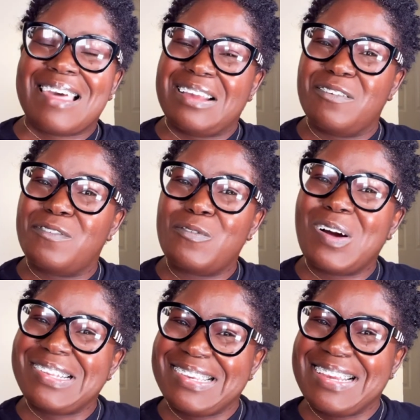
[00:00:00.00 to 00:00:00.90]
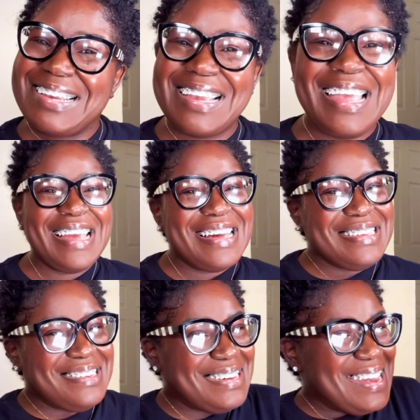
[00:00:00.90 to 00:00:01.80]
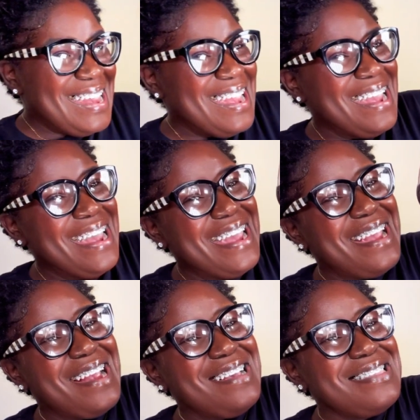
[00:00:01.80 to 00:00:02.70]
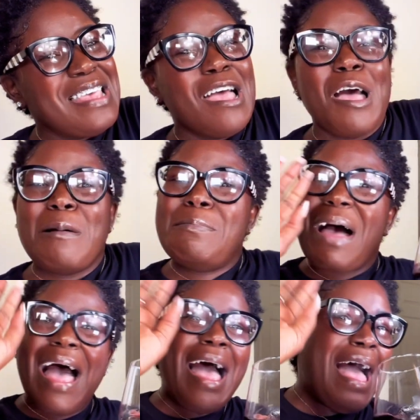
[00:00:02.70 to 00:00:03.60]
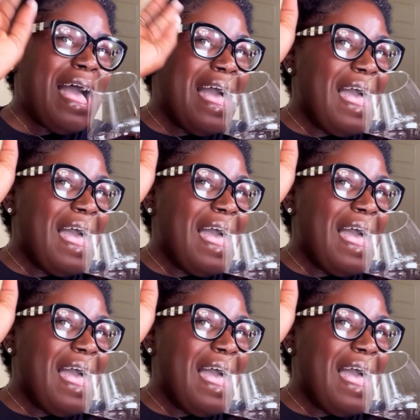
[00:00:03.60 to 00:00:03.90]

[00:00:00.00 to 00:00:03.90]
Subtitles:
Thank you for watching. Cheers. Bye.